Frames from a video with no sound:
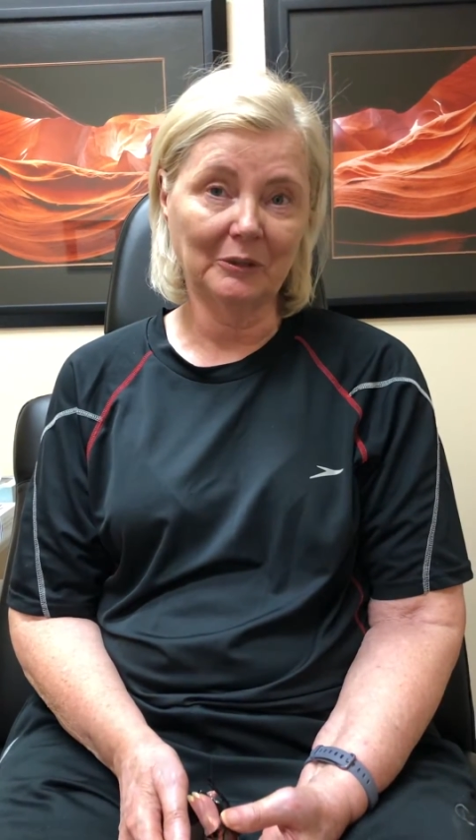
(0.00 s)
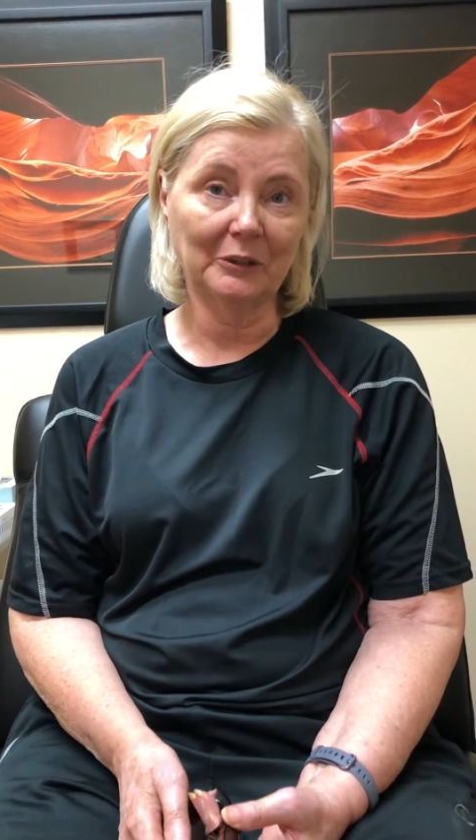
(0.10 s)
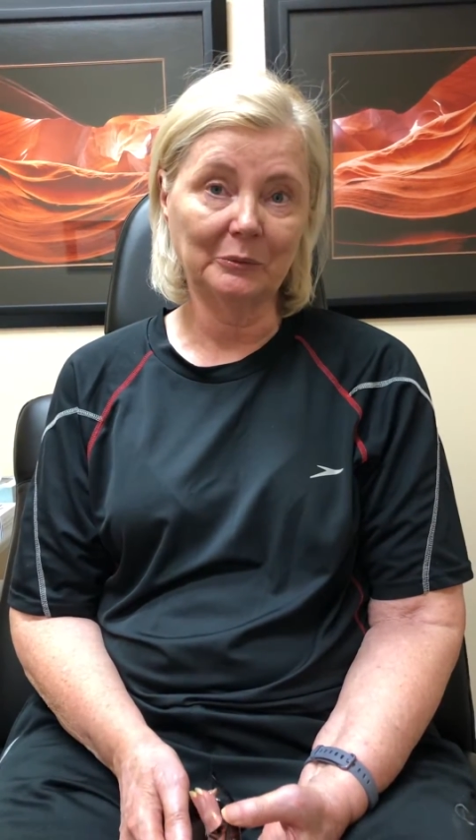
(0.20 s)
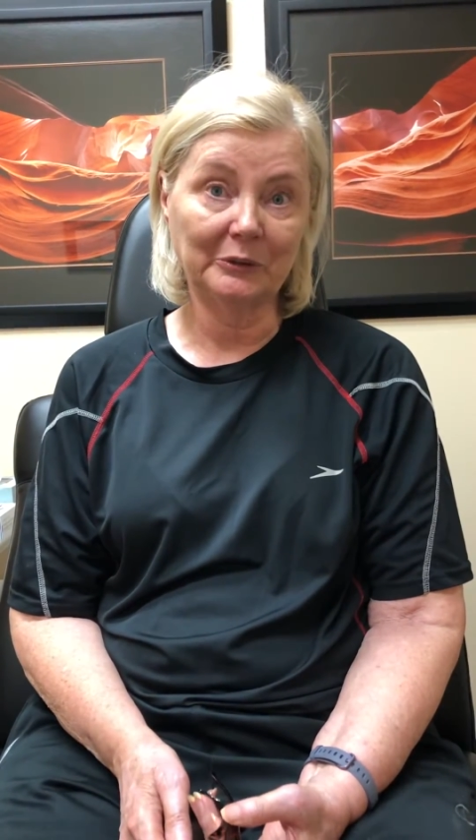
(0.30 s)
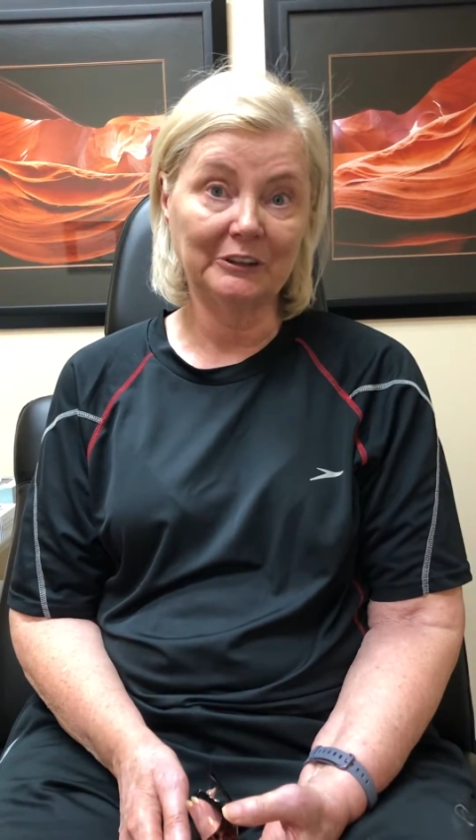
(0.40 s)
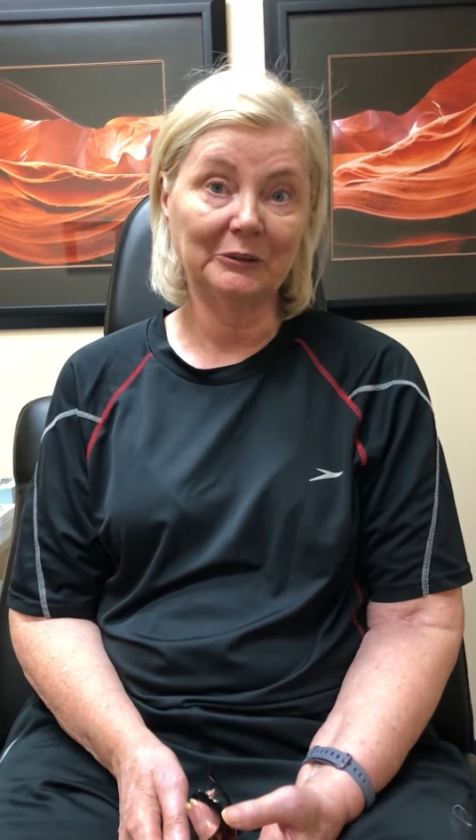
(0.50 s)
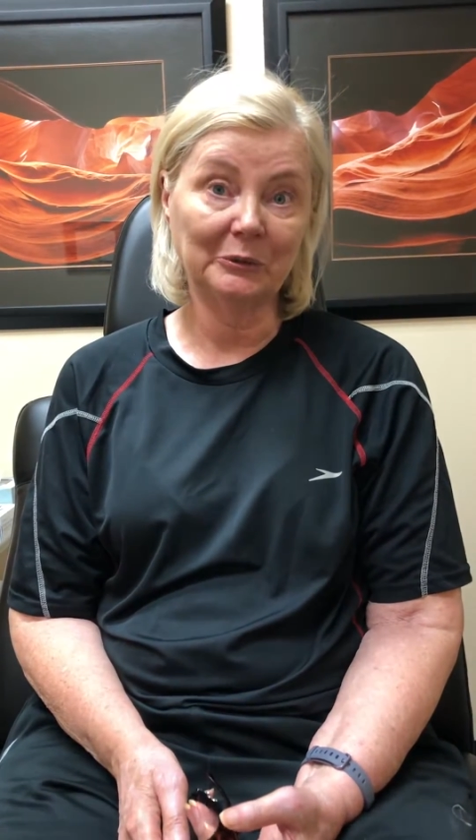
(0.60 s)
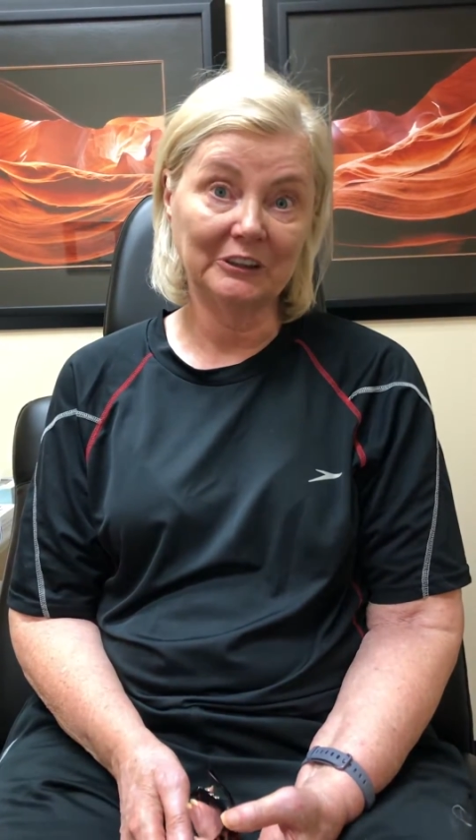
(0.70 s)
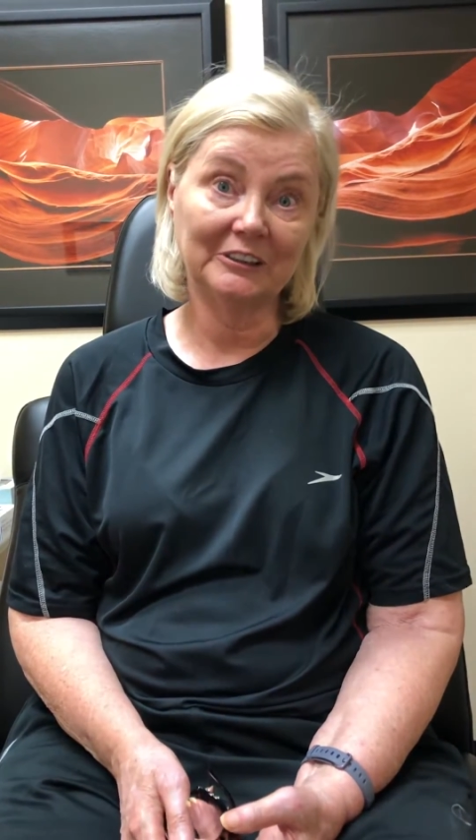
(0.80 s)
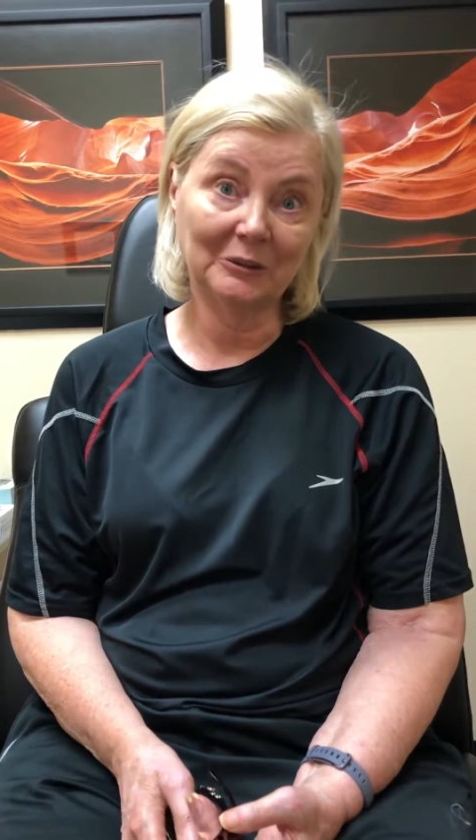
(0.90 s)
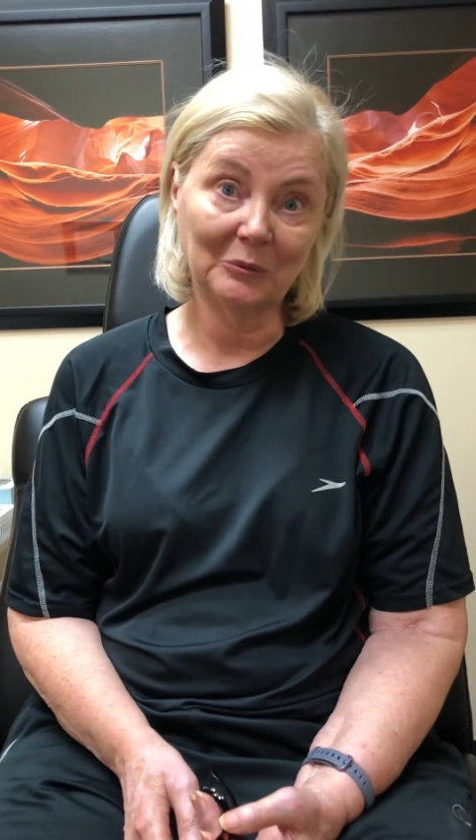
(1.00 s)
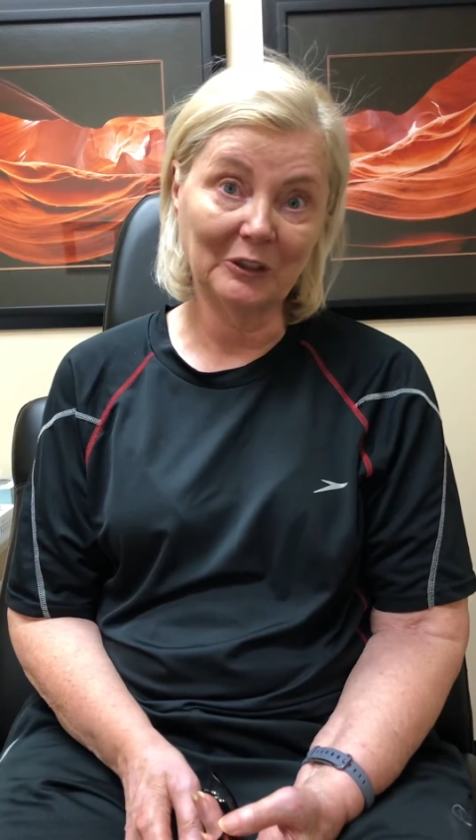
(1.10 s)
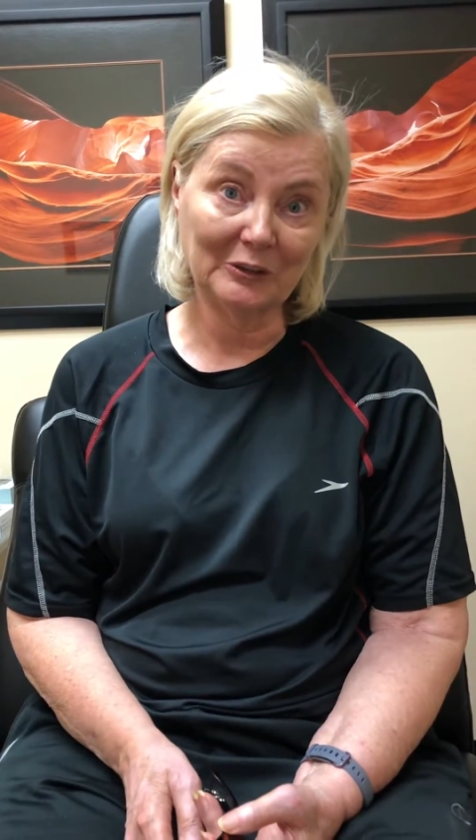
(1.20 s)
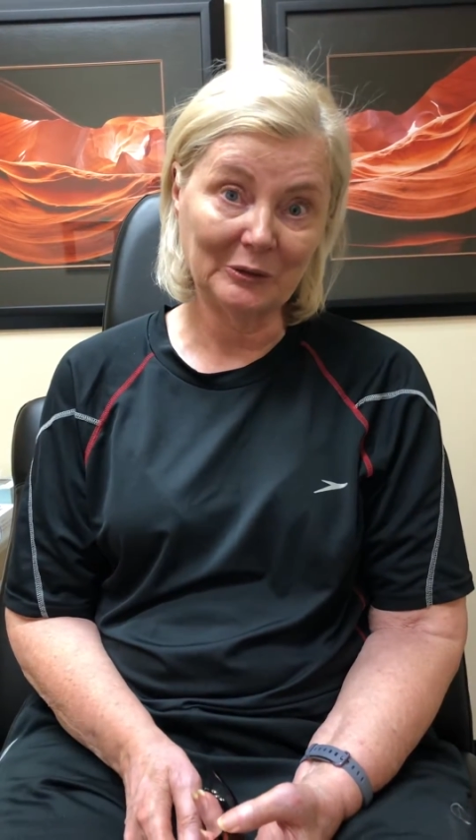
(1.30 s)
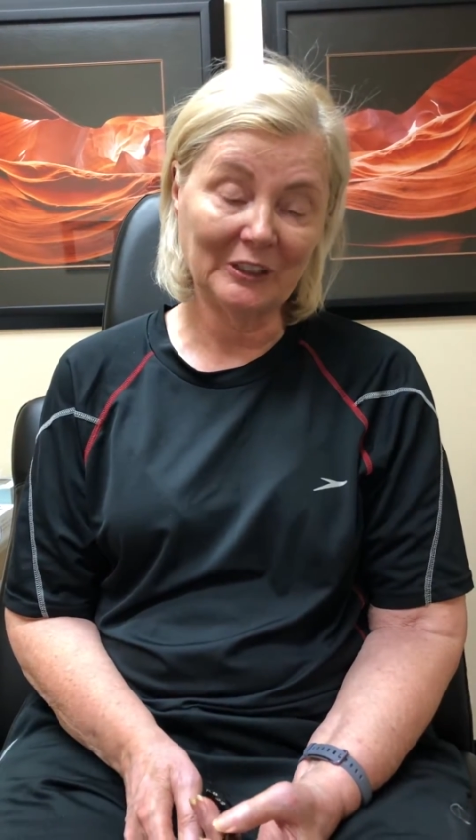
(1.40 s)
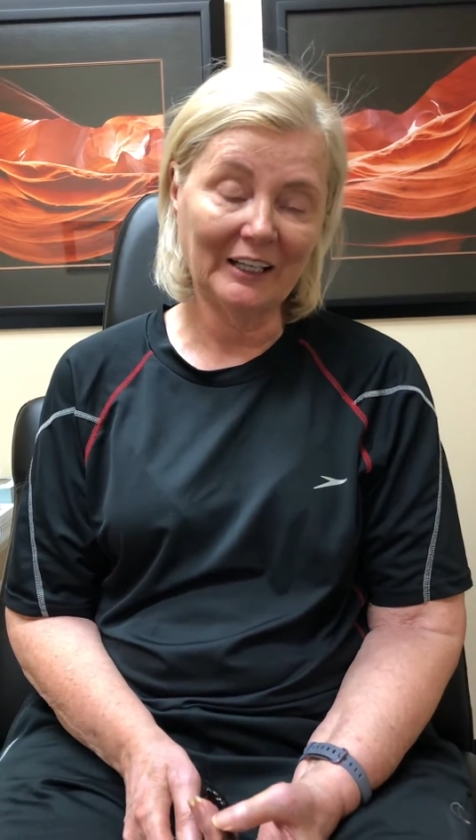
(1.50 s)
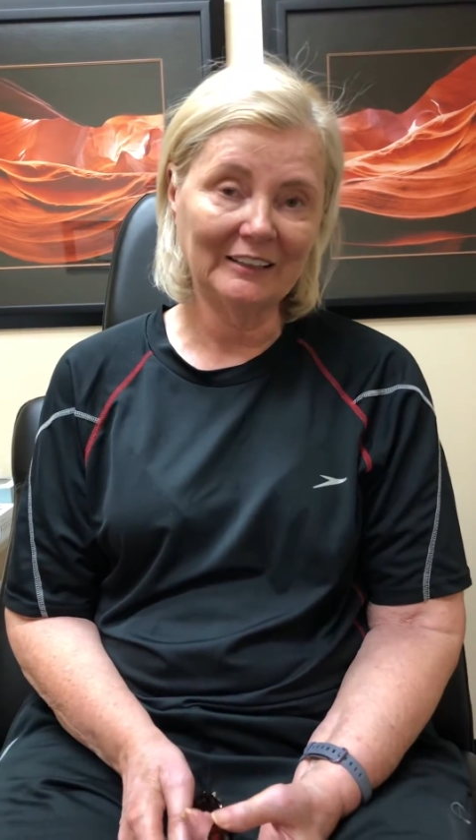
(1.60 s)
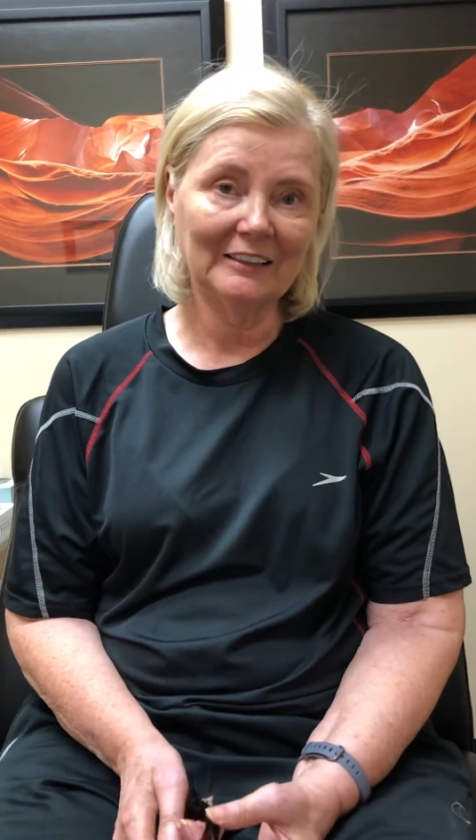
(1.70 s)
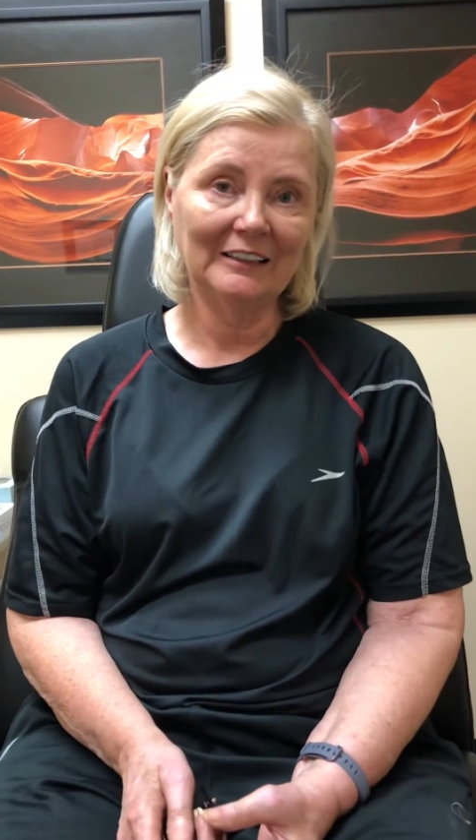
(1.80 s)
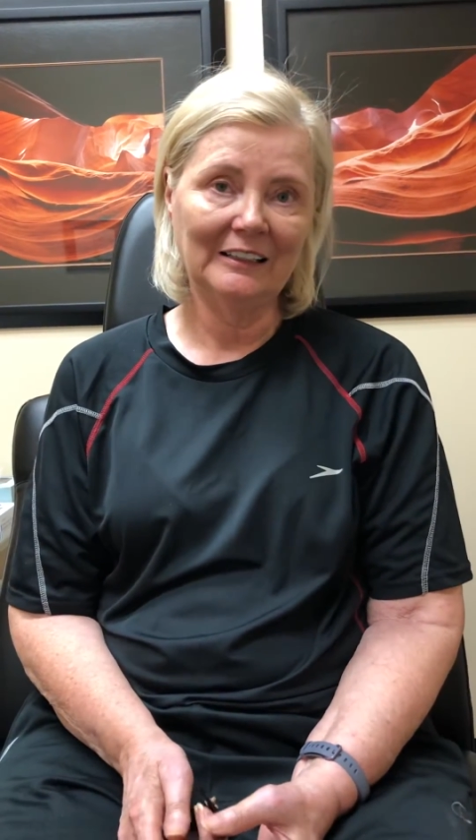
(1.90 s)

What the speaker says: but I really, really didn't want to do that.